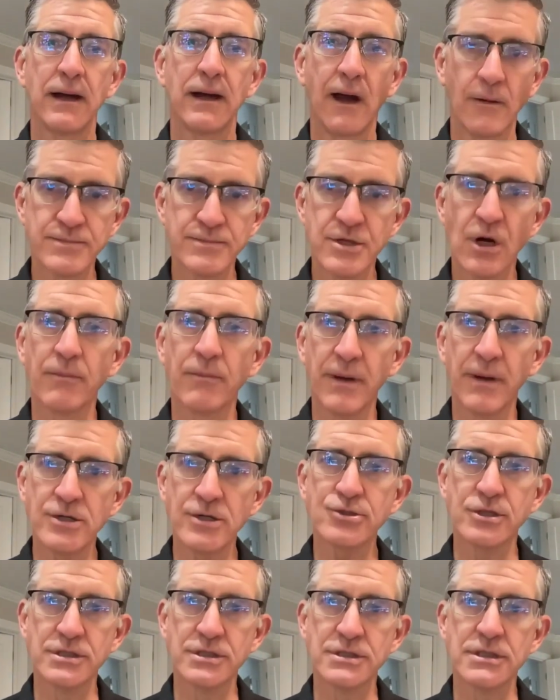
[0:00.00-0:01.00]
helps our
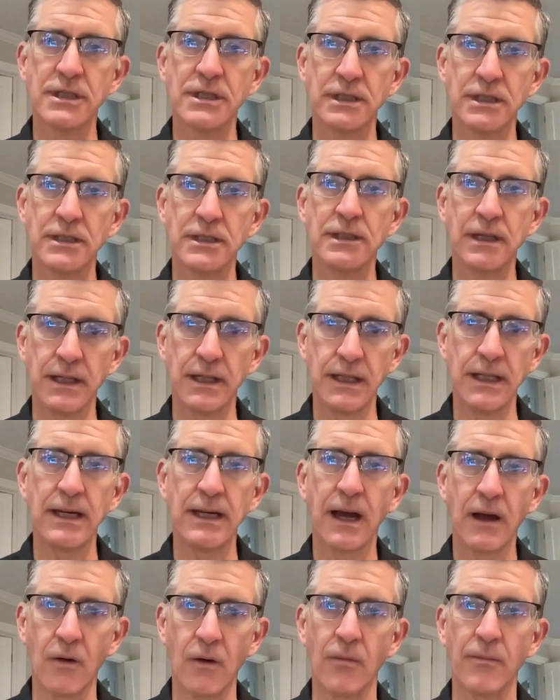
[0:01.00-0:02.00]
patients that need
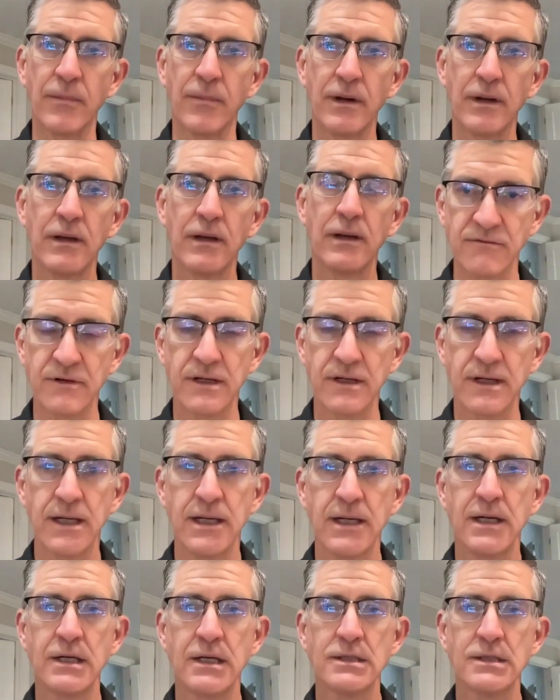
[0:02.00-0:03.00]
help.
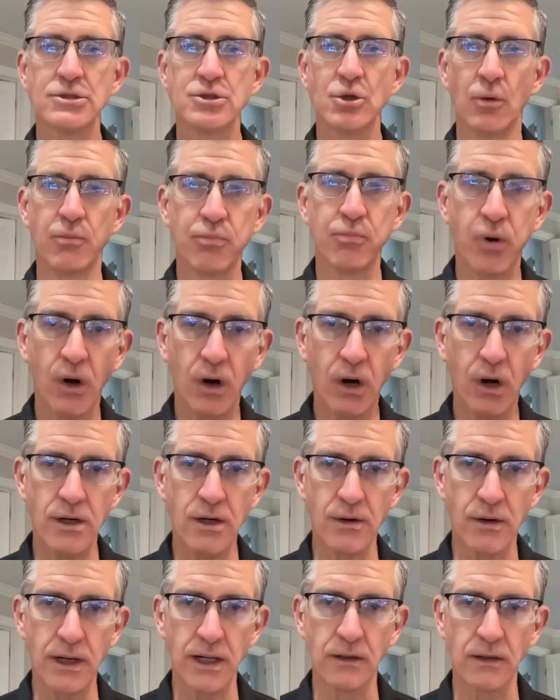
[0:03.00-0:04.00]
So
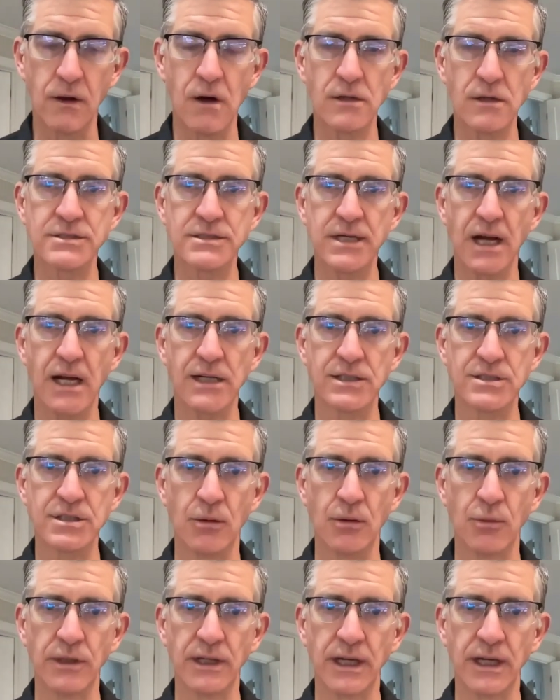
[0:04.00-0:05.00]
partnering alongside
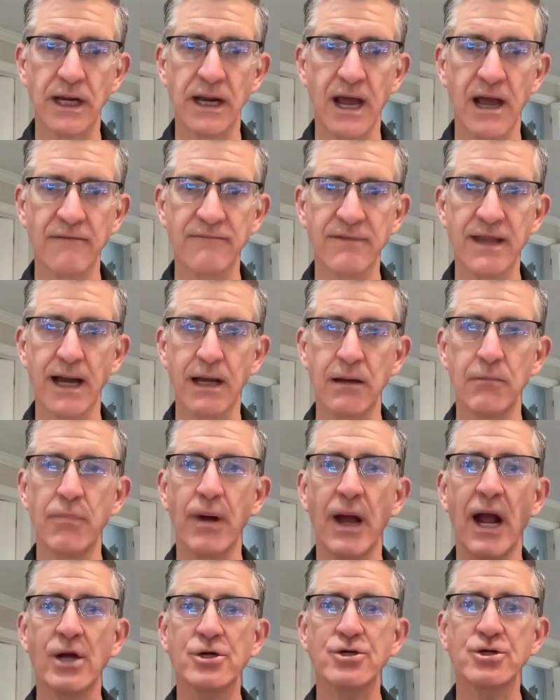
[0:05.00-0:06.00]
someone that can have that
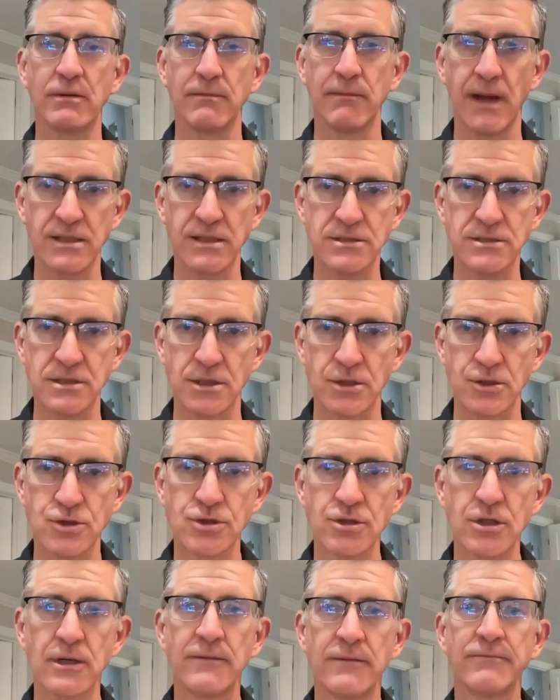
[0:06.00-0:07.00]
compassionate
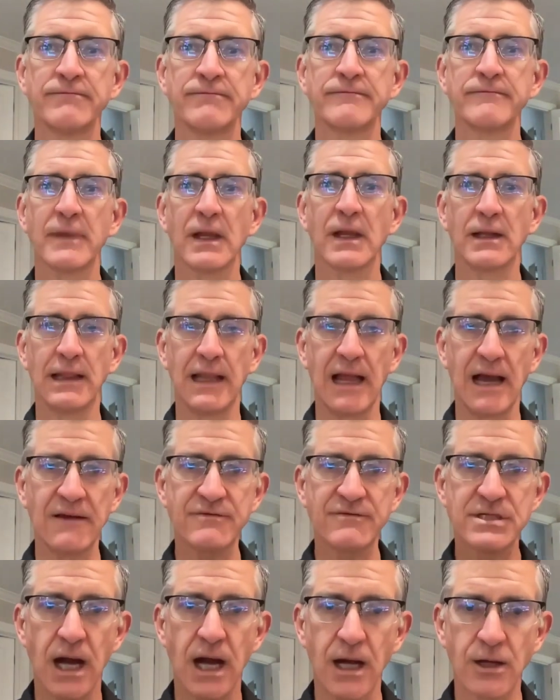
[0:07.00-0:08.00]
message,
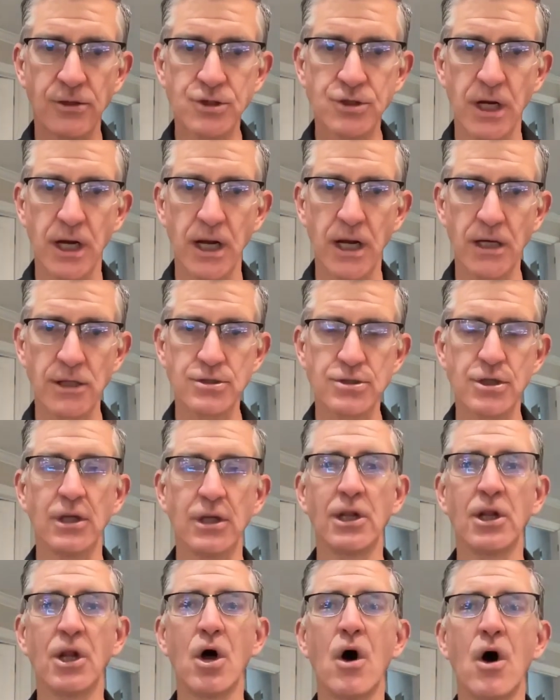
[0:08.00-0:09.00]
lifestyle change,
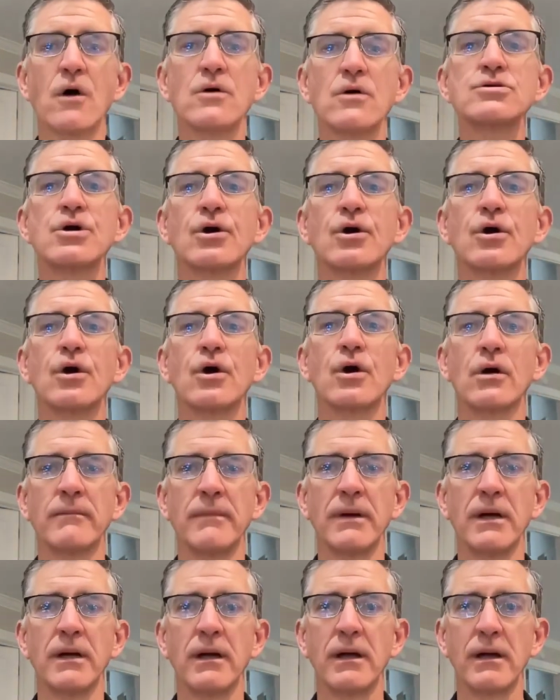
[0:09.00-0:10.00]

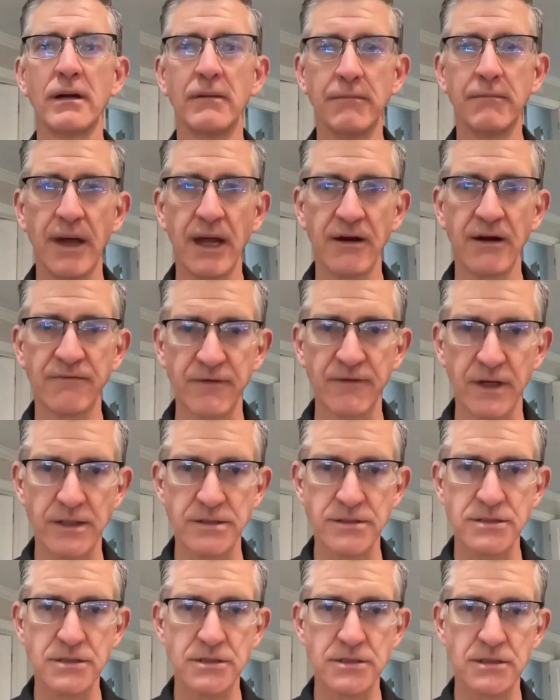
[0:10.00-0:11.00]
long-term
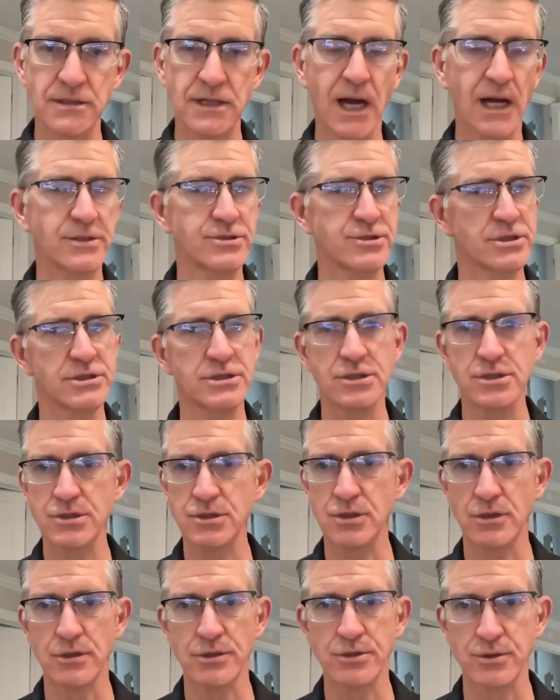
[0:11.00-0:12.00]
benefits, not just the
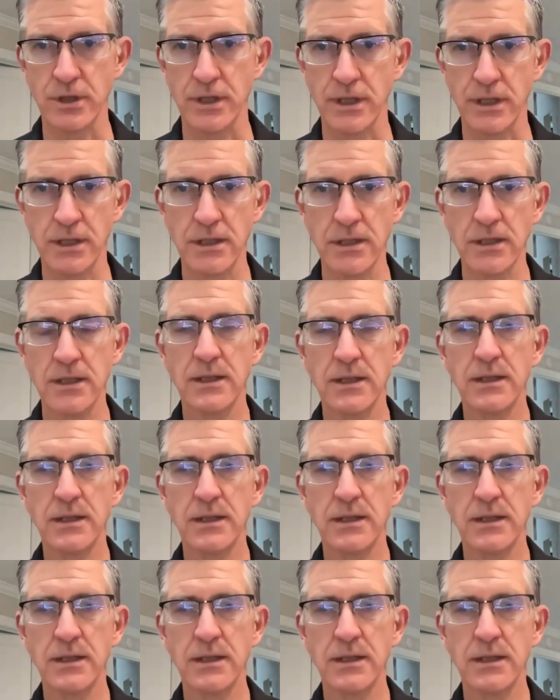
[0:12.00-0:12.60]
surgery,